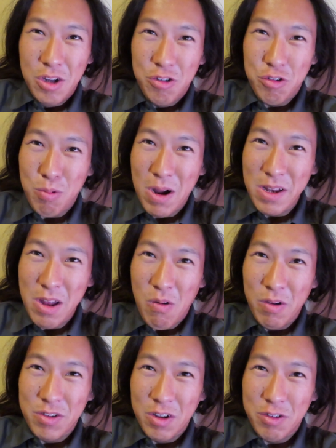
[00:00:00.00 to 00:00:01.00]
So right
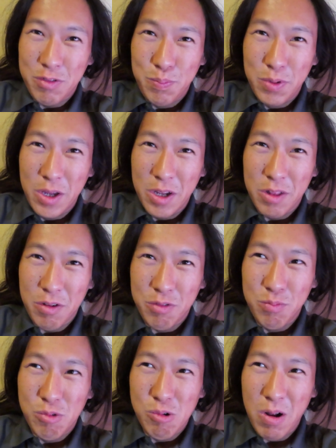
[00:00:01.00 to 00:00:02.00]
now, as I speak,
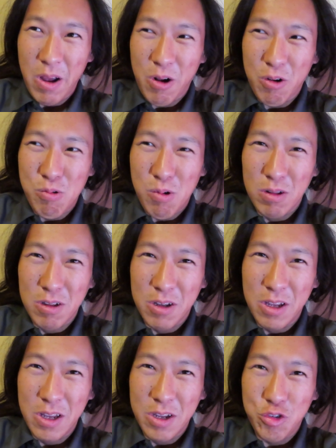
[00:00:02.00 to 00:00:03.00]
there's more air
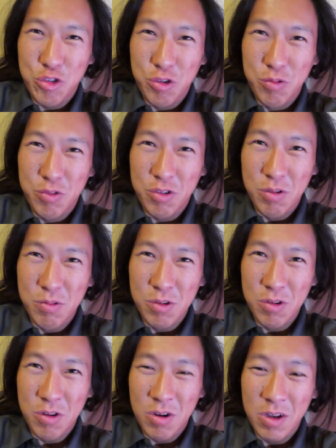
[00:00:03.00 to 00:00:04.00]
quality issues
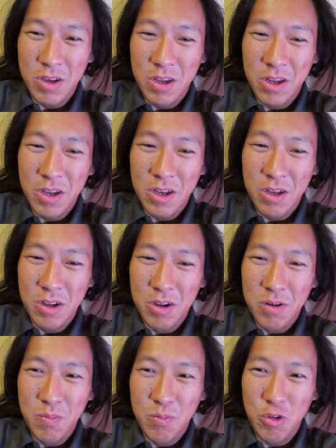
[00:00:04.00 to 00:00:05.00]
going on in
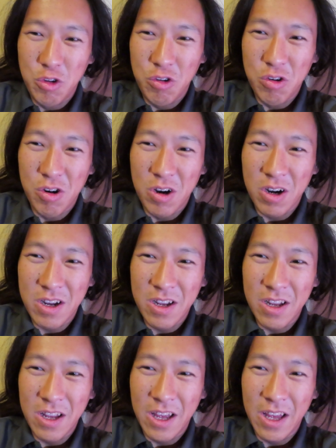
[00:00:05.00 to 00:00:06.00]
um, New York,
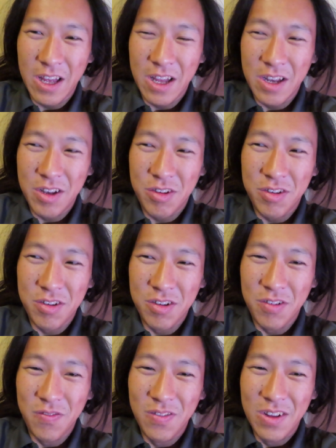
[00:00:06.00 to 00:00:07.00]
and
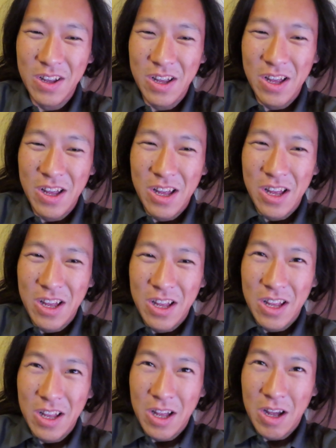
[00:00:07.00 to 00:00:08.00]
um,
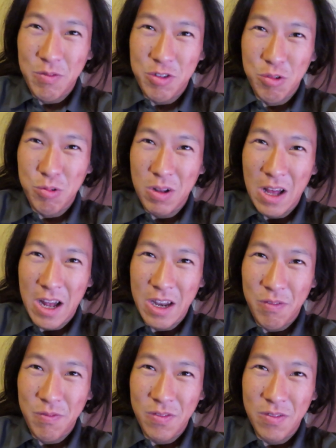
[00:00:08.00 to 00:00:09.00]
I'm so glad
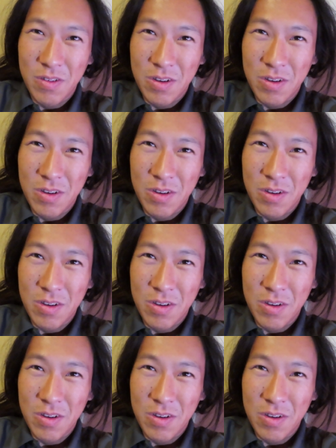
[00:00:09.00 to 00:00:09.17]
I'm